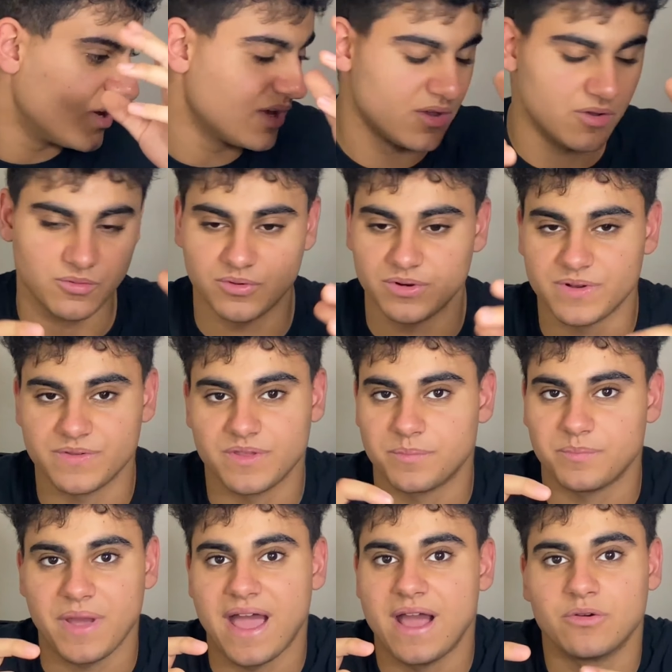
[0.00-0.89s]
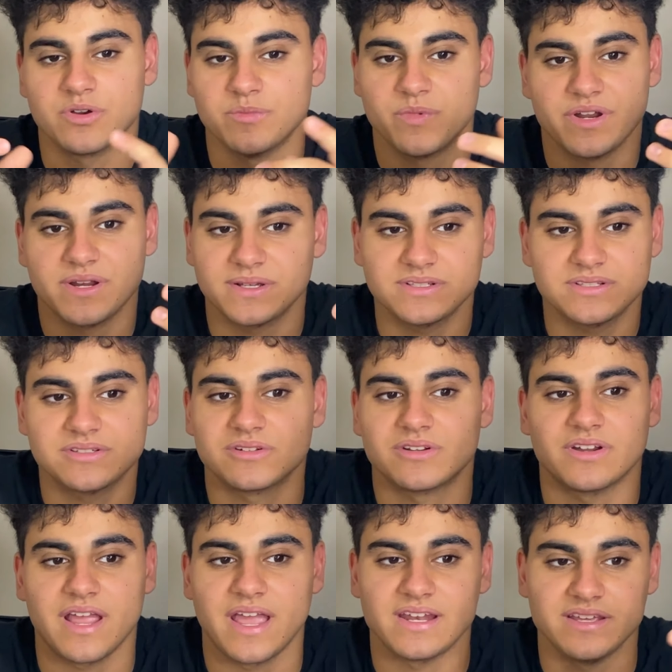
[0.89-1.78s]
one of the power bricks or
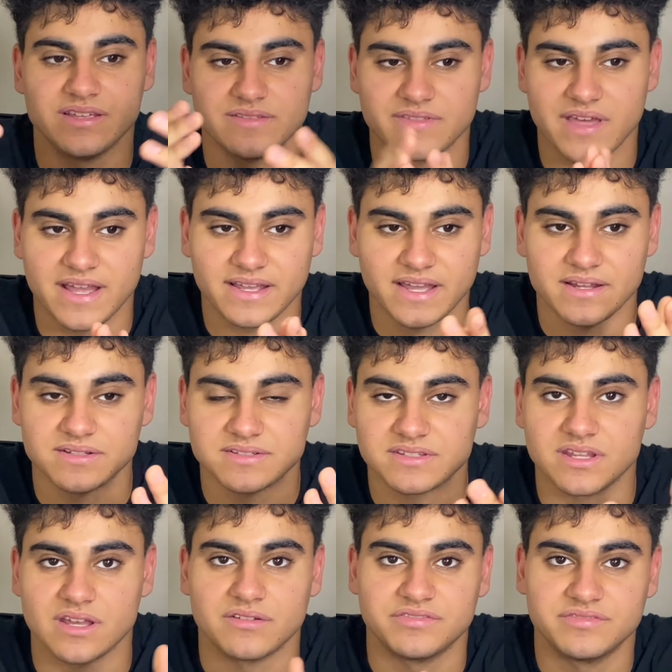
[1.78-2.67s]
any of that kind of stuff.